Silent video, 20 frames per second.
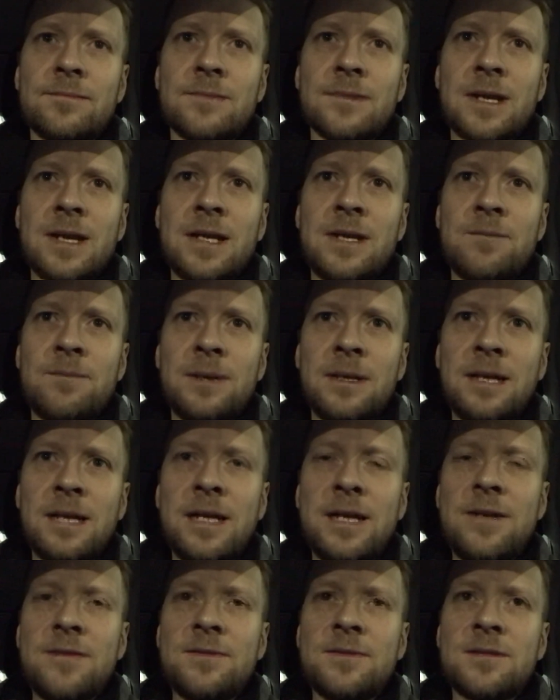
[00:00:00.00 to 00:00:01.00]
he
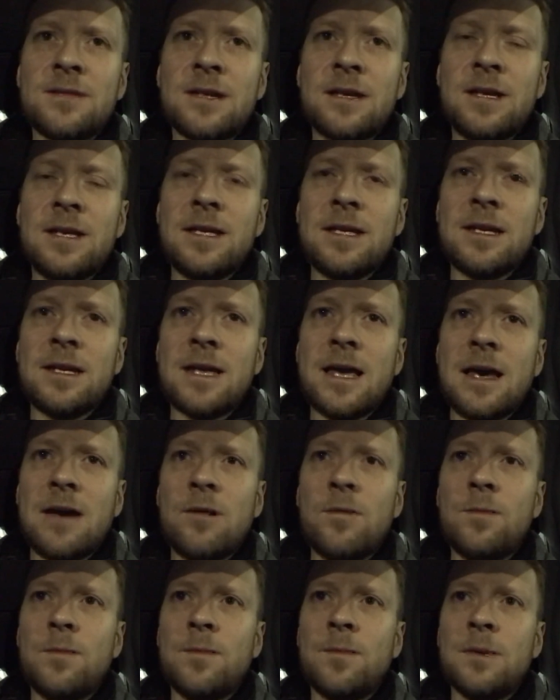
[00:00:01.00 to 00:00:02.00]
believes that he can
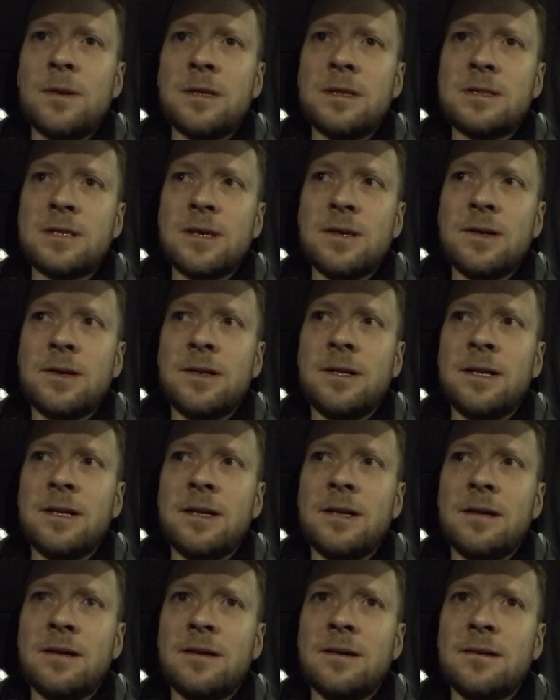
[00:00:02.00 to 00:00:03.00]
help by turning